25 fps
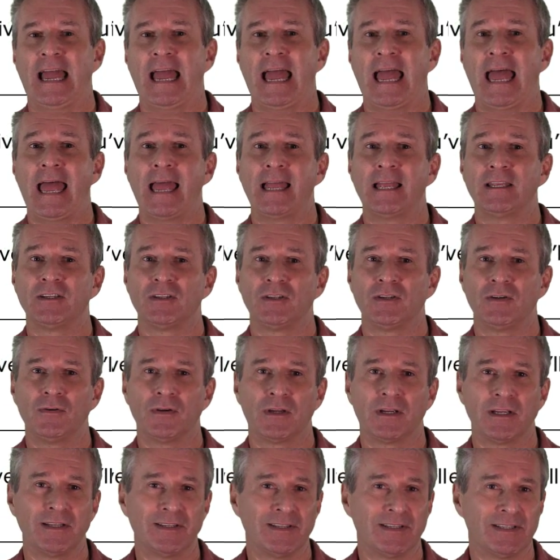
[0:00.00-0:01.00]
As you
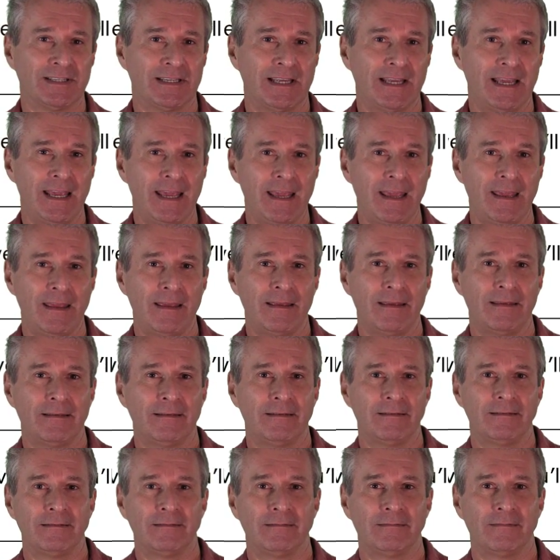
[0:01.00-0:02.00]
can see,
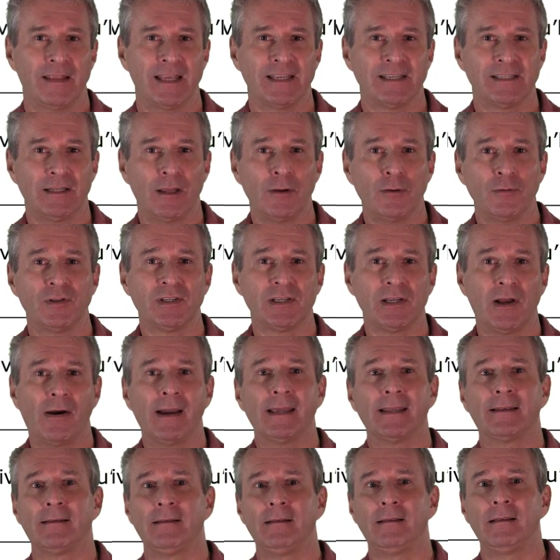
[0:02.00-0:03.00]
there's no
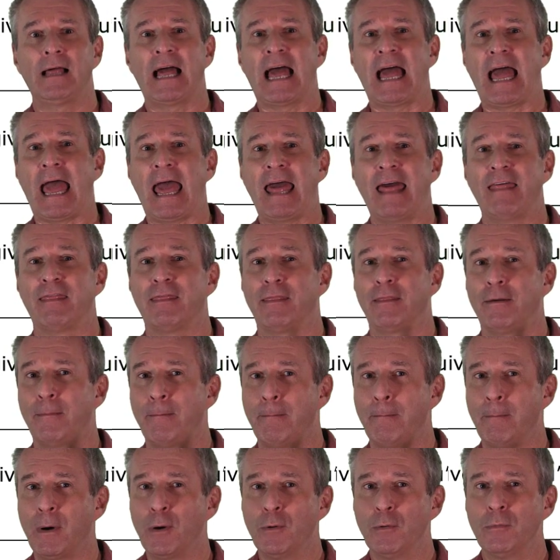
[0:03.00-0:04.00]
title at the
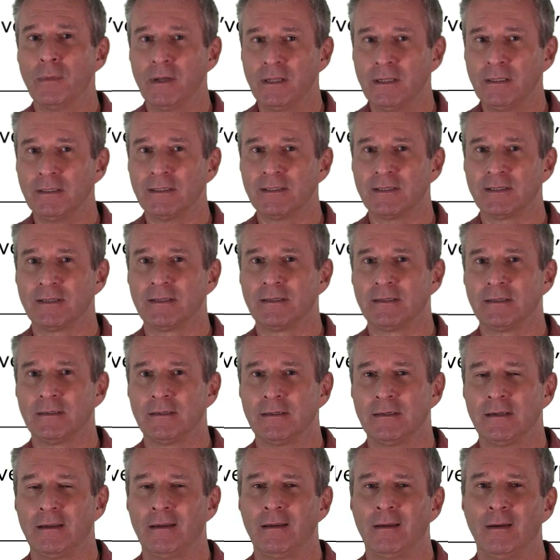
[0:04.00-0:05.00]
moment.
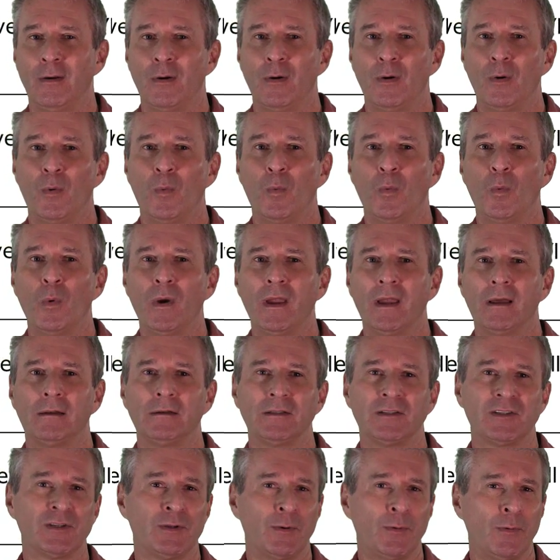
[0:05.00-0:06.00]
We'll
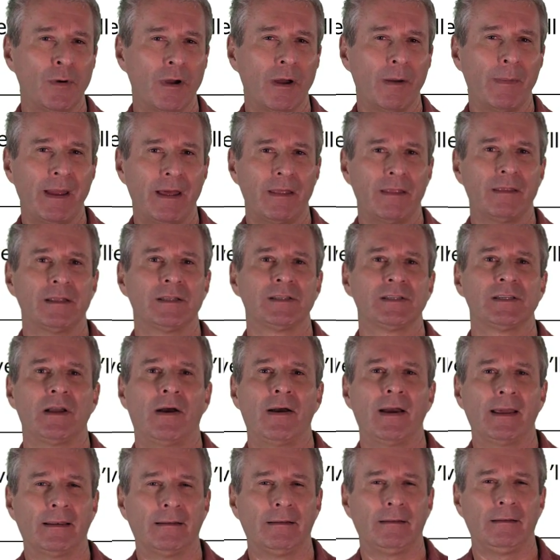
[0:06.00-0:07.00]
talk about the
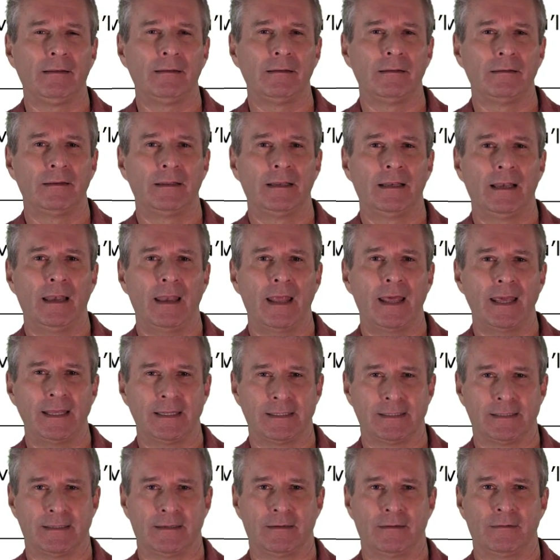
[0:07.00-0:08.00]
title
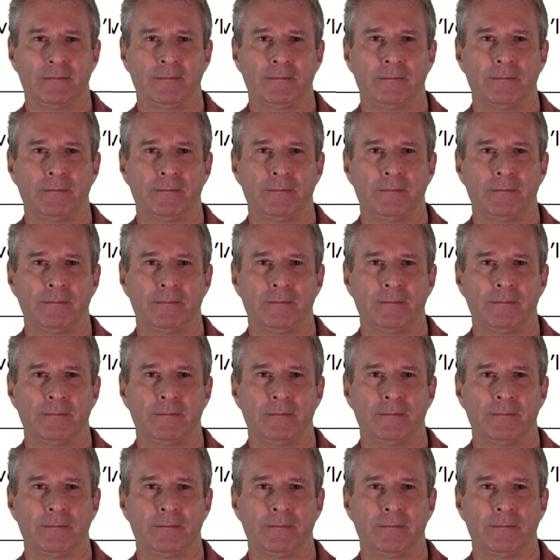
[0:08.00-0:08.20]
later.